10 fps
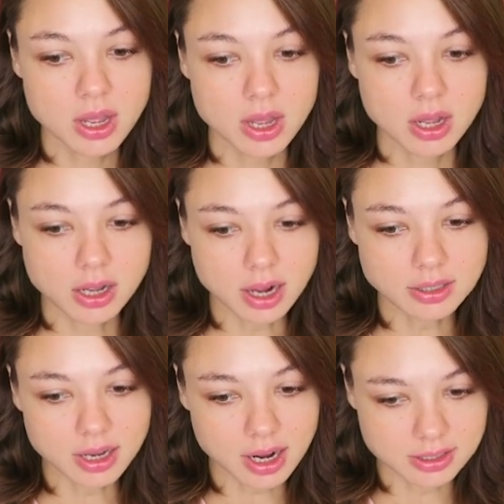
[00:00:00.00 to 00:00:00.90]
One day
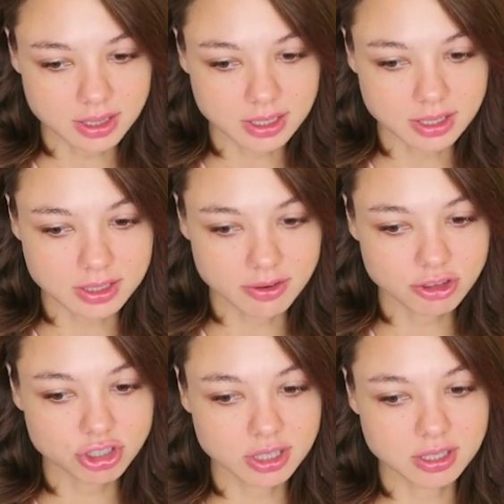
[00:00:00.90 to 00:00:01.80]
this girl with her
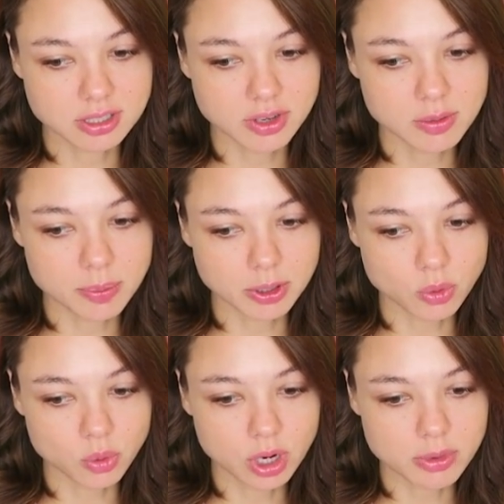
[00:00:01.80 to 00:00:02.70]
friends decided to
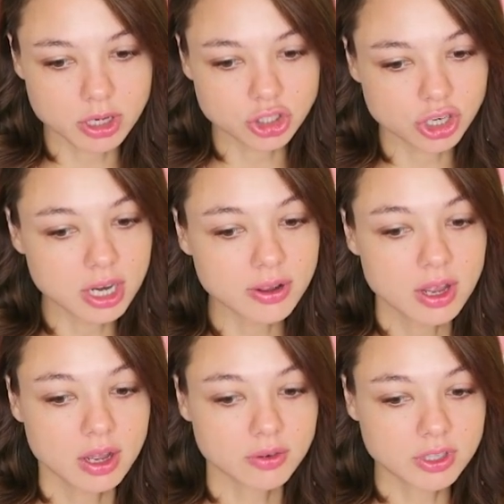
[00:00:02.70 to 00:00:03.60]
call the Queen of
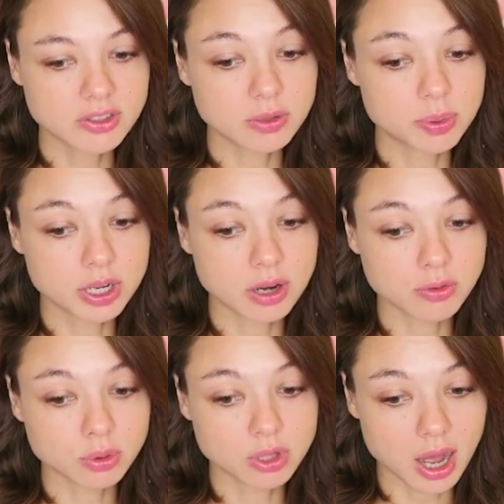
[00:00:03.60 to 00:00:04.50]
Spades.
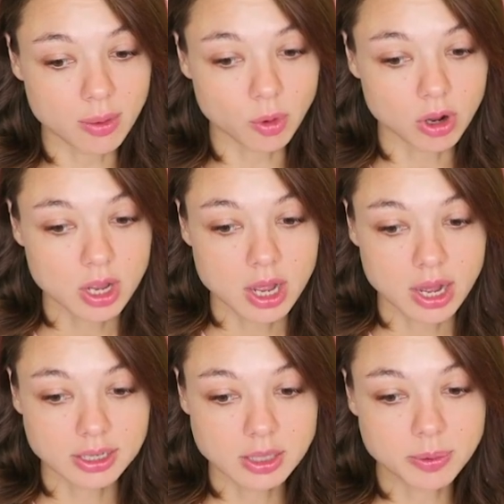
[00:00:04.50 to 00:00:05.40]
They performed the
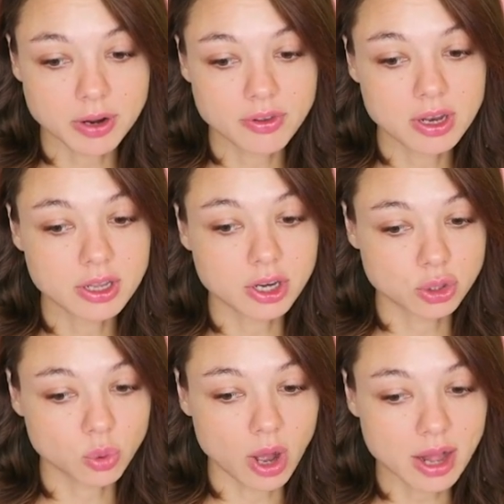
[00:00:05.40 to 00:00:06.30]
ritual and
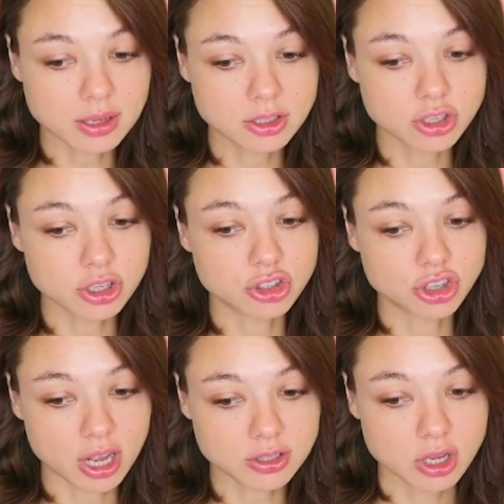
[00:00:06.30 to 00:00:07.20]
an hour later that
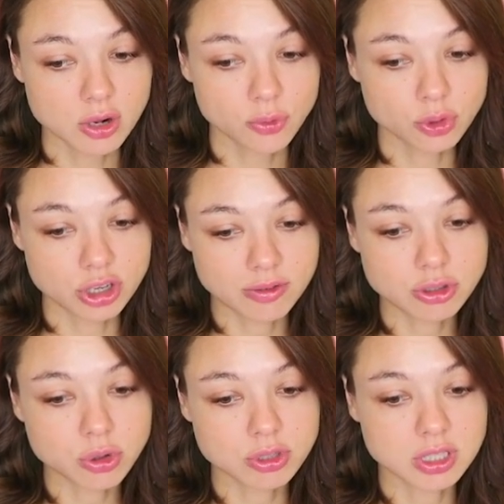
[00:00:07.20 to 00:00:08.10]
girl and her
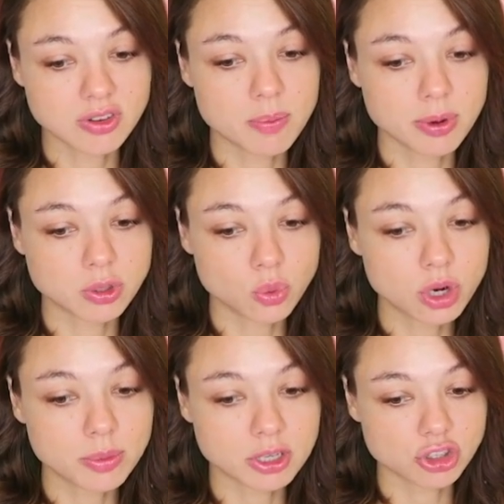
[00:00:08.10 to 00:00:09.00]
friends were
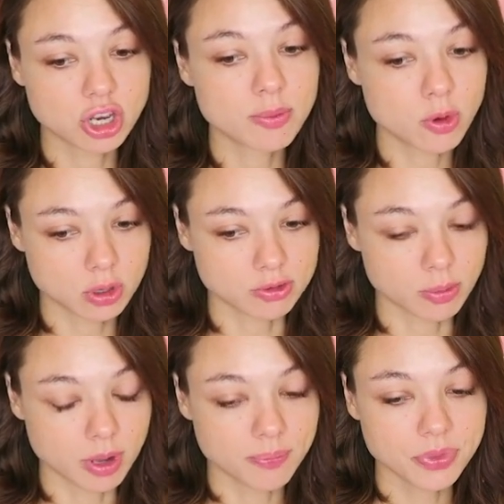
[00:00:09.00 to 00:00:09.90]
found dead.
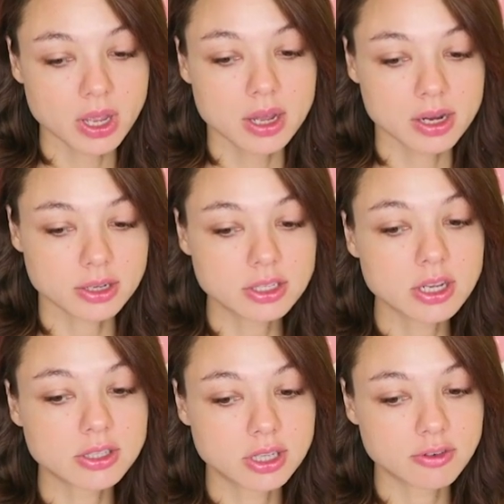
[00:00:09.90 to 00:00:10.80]
The girl's
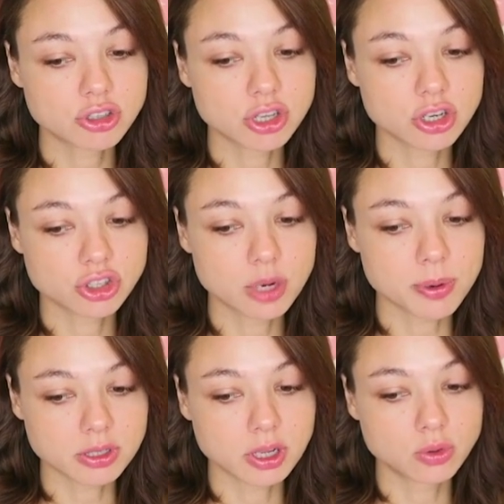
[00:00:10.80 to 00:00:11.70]
parents decided to
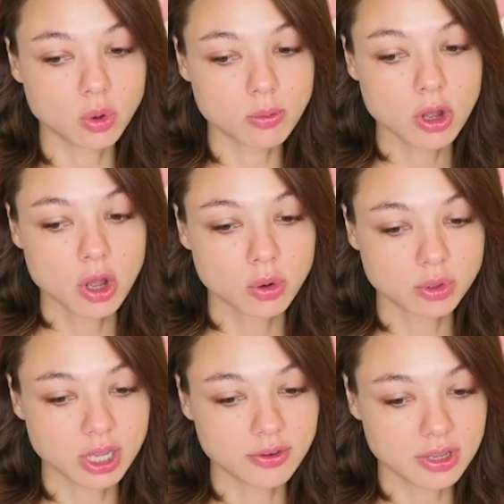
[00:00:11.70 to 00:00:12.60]
sell this house
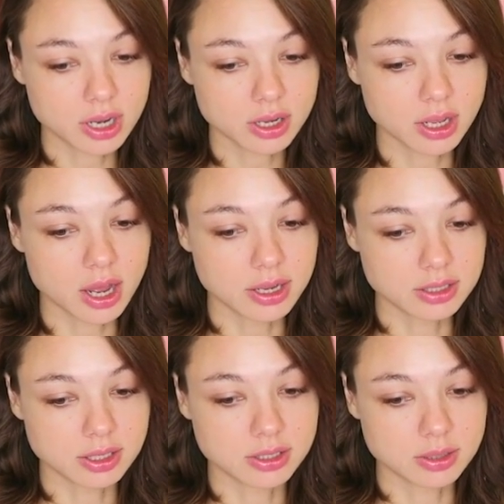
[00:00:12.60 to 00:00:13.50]
where Anne's
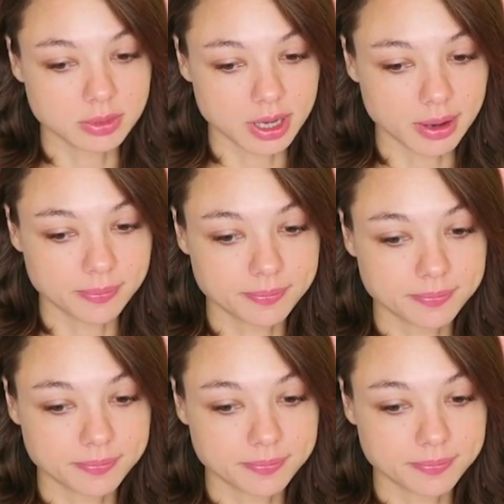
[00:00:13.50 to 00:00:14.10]
family moved in.